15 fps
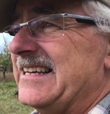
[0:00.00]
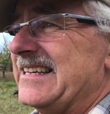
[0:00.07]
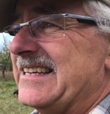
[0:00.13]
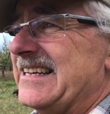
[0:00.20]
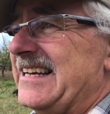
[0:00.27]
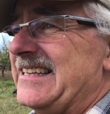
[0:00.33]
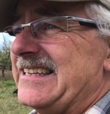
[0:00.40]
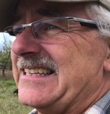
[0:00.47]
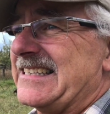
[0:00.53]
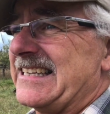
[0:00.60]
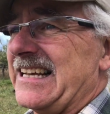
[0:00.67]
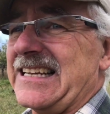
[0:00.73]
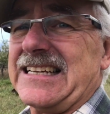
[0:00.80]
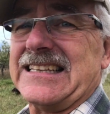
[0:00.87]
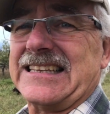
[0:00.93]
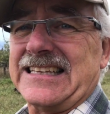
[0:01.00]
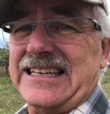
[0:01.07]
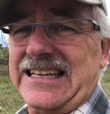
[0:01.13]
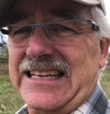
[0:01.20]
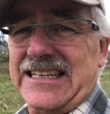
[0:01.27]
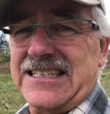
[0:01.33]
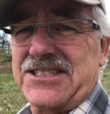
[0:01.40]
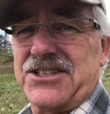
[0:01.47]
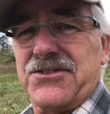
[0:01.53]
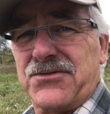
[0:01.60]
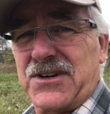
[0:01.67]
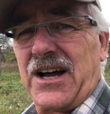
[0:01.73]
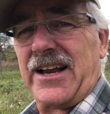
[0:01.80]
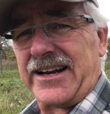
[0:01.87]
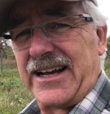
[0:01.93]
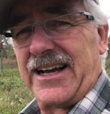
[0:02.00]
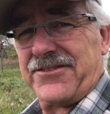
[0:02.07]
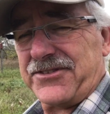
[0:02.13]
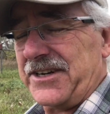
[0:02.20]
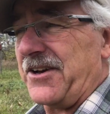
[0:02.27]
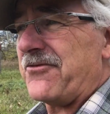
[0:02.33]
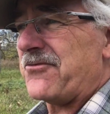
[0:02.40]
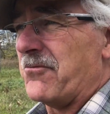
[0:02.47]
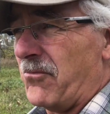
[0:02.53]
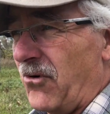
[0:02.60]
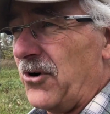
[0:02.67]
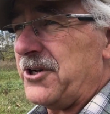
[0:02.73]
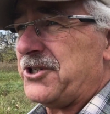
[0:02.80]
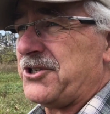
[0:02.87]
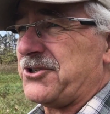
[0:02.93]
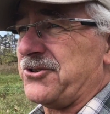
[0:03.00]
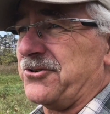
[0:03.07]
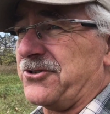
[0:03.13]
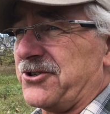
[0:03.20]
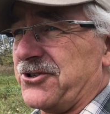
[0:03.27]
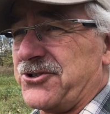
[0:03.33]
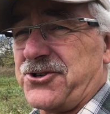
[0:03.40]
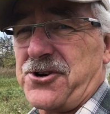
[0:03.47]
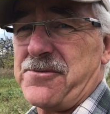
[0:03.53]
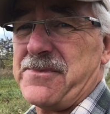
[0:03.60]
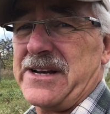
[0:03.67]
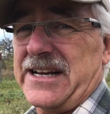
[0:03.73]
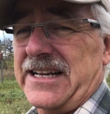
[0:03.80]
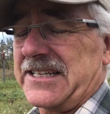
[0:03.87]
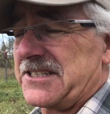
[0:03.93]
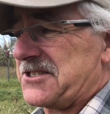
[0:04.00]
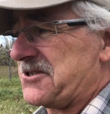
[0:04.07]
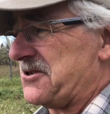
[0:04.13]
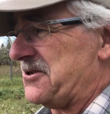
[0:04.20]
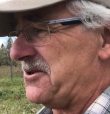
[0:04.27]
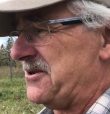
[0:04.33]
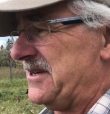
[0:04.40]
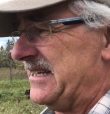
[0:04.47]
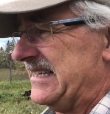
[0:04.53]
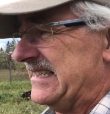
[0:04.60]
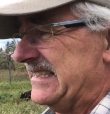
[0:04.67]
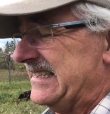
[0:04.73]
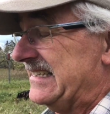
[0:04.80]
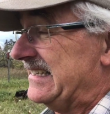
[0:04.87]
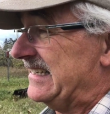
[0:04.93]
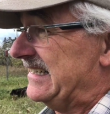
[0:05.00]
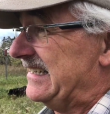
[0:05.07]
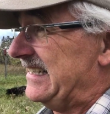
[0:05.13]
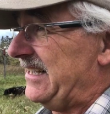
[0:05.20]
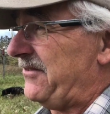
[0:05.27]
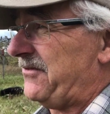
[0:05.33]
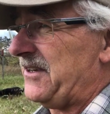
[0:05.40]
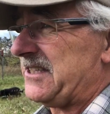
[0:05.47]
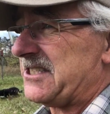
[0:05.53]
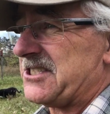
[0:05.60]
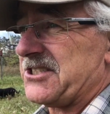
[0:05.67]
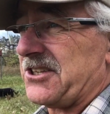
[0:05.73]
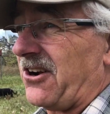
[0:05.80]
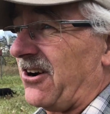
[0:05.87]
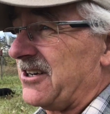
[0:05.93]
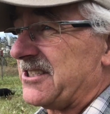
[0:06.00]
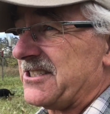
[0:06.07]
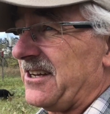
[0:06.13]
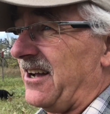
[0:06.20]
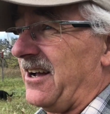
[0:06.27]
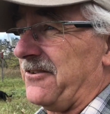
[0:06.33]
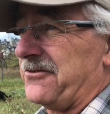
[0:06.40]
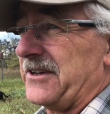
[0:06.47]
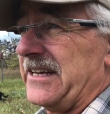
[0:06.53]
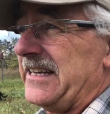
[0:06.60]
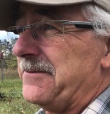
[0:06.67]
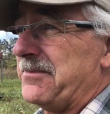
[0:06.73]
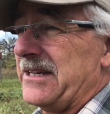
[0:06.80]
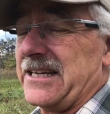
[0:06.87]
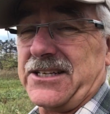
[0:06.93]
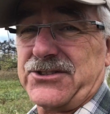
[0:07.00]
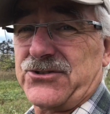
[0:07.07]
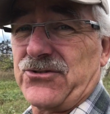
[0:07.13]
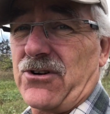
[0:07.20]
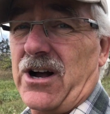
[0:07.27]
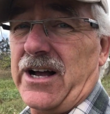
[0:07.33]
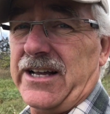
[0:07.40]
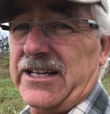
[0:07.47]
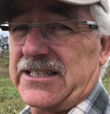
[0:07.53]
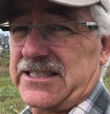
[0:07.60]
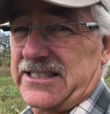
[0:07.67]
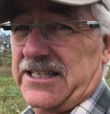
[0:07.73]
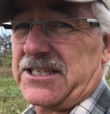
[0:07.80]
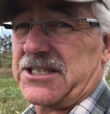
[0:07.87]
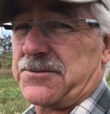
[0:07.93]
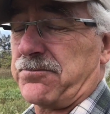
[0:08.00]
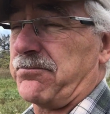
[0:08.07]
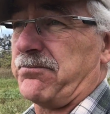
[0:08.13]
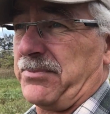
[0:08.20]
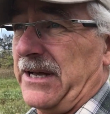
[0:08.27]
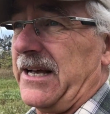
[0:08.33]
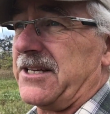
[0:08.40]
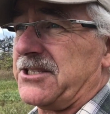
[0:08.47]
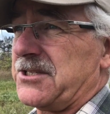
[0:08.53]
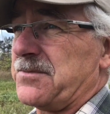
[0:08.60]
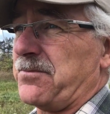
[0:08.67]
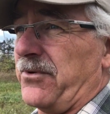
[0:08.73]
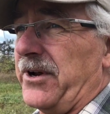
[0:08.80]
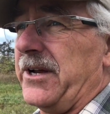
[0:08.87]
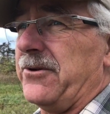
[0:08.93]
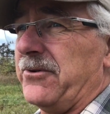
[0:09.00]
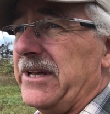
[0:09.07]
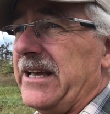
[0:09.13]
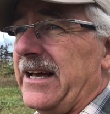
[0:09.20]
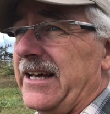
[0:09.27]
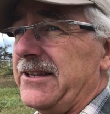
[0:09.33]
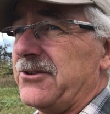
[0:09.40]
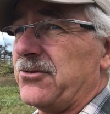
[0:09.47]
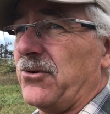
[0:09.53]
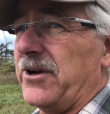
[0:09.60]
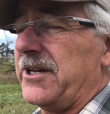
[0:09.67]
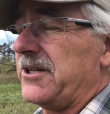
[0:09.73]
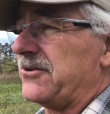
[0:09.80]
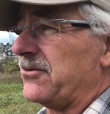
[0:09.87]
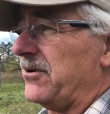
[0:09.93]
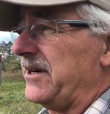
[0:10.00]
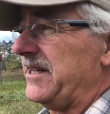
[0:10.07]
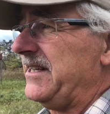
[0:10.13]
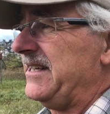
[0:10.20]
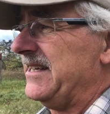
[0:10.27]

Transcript: And the second thing is you've got to have enough moisture to germinate. So if it starts off any bit as dry as this past spring we had, 2020,